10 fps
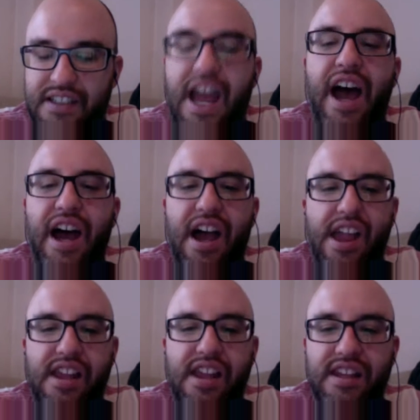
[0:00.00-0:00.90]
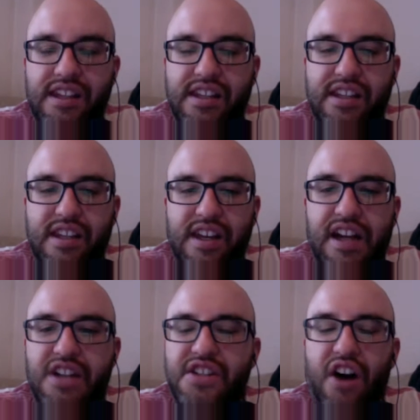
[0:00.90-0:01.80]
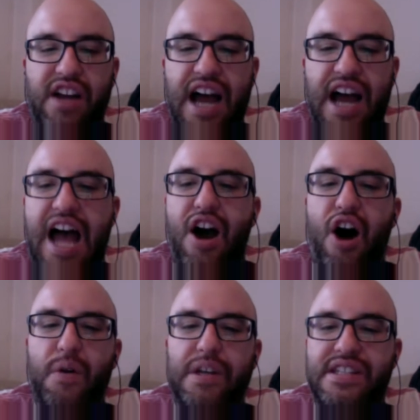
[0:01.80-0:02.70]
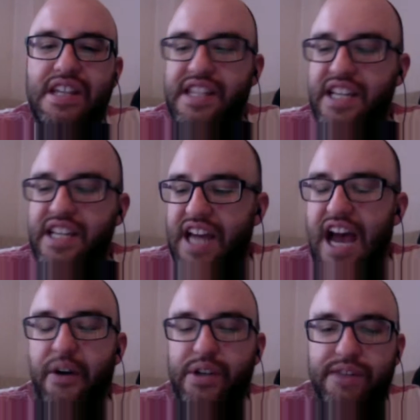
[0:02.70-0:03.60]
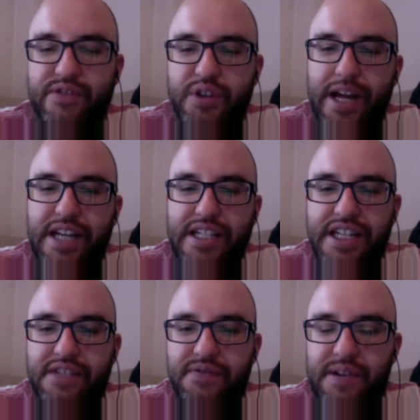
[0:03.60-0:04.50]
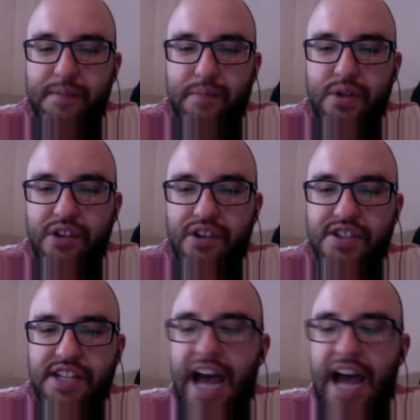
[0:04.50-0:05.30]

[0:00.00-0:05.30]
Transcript: Yeah. There's all kind. I always things. I always have so many ideas for like musicals.